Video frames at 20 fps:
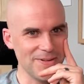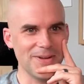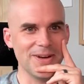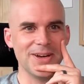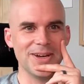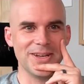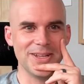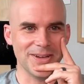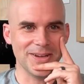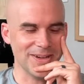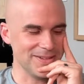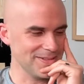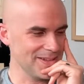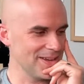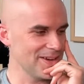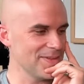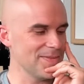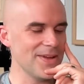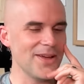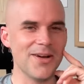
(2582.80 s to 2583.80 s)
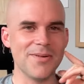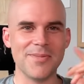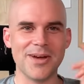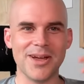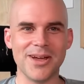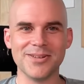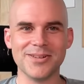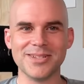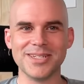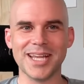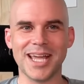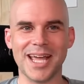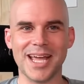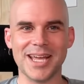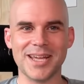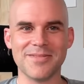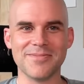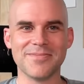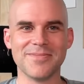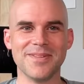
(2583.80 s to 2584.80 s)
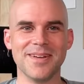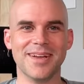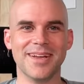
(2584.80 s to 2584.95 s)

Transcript: want to do it, it'll be on my own time,